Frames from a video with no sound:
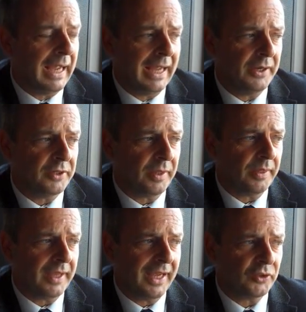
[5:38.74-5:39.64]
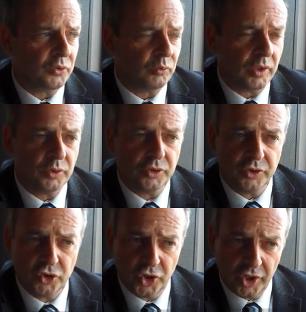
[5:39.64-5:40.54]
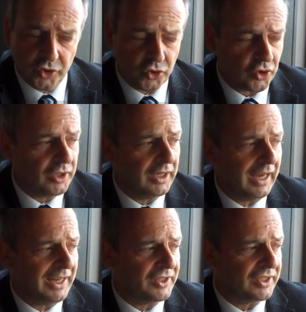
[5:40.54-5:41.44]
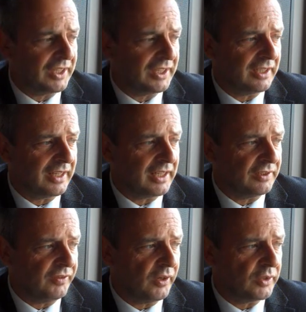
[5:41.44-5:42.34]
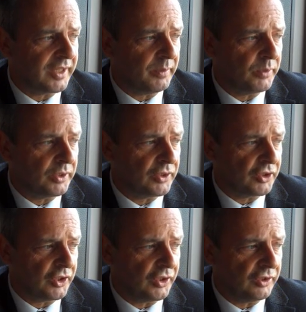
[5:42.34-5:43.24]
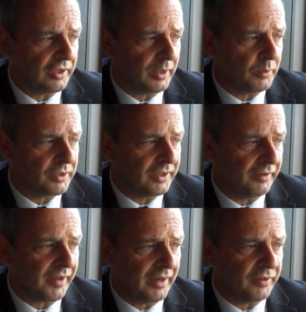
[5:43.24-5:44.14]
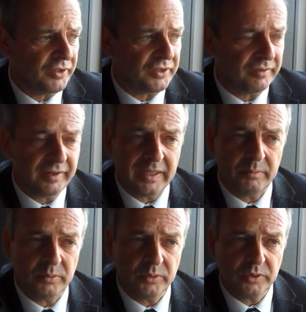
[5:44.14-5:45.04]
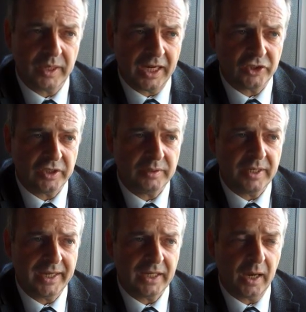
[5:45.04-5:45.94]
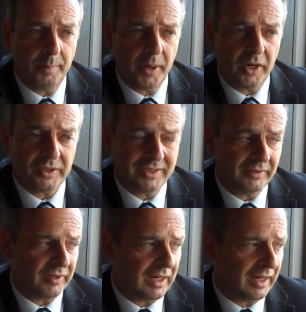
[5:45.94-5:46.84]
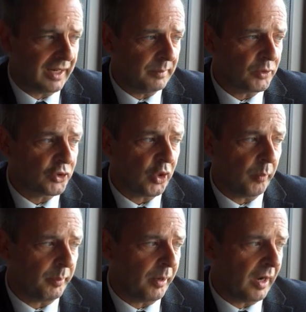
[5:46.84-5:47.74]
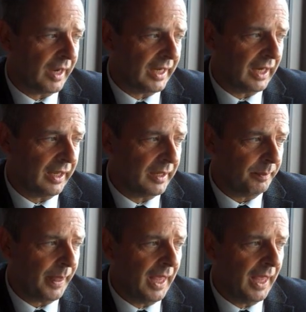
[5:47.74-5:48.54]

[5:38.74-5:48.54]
and the counsel wrote to the judge and said that as far as they were concerned, there was enough evidence available to actually take a Part 7 claim, to stop the Part 8 claim,